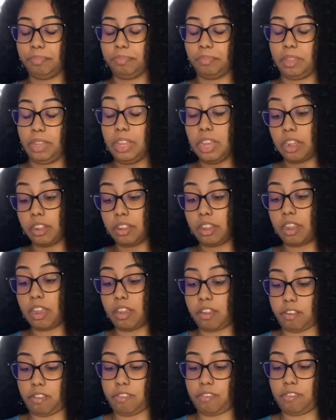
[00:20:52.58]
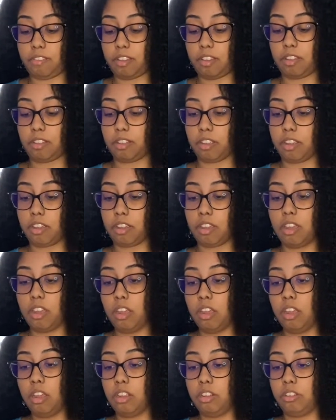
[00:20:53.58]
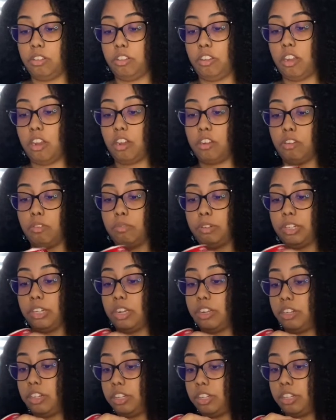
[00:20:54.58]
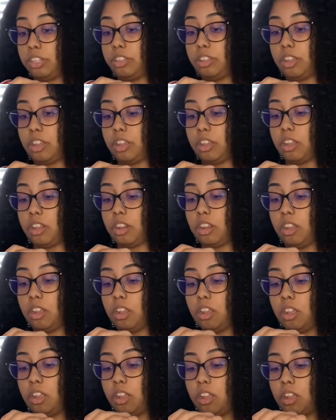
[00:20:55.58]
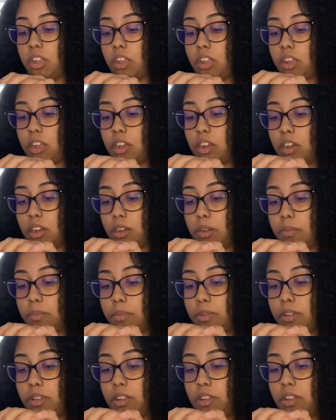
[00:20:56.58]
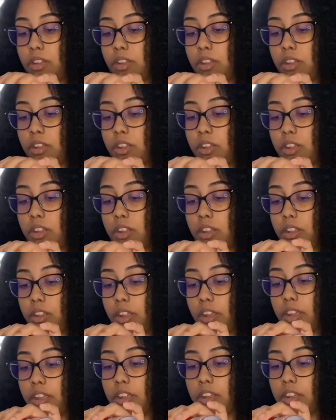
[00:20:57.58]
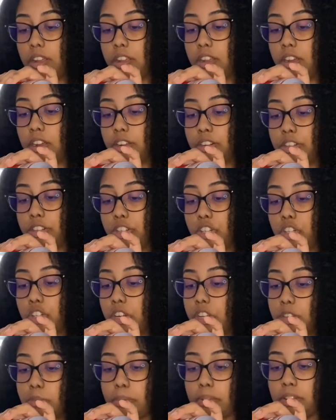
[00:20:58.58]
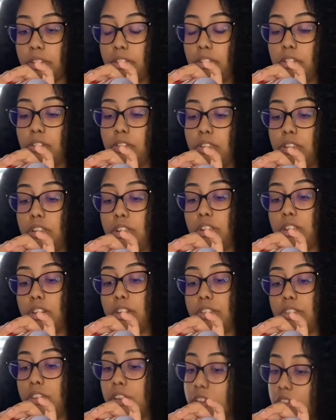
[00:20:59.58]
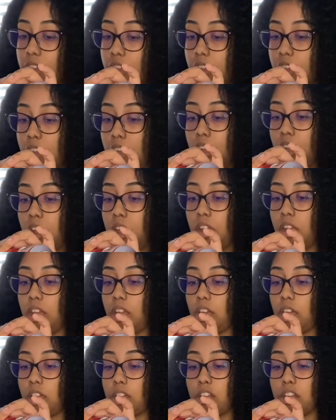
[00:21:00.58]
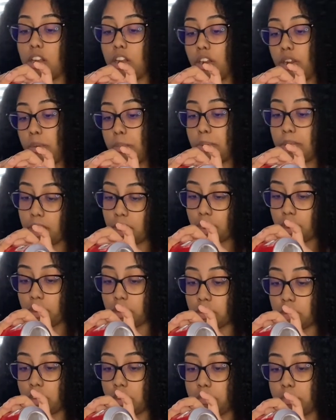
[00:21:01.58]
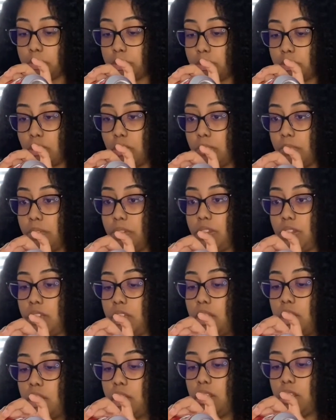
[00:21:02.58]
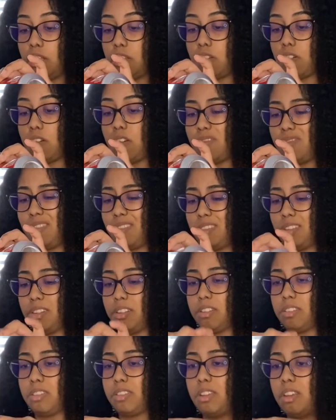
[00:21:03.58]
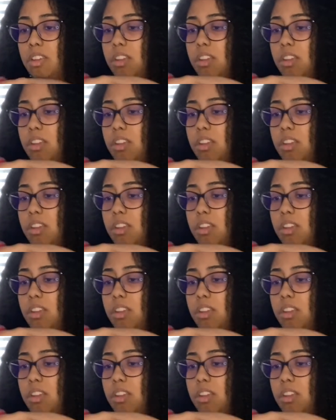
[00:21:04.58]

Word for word: yelling at us saying like y'all know what y'all just did um like y'all just trespassed you know you can get a ticket i can call your parents like he was just going like off on us